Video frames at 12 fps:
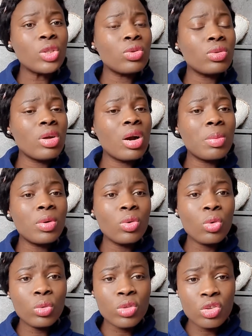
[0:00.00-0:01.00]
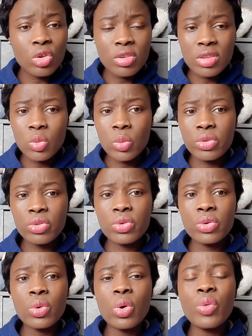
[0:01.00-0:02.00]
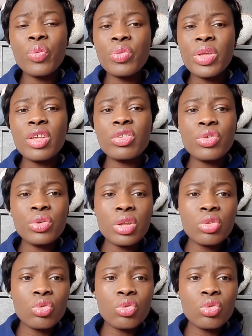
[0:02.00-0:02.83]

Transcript: Today I'll be discussing with you on things you need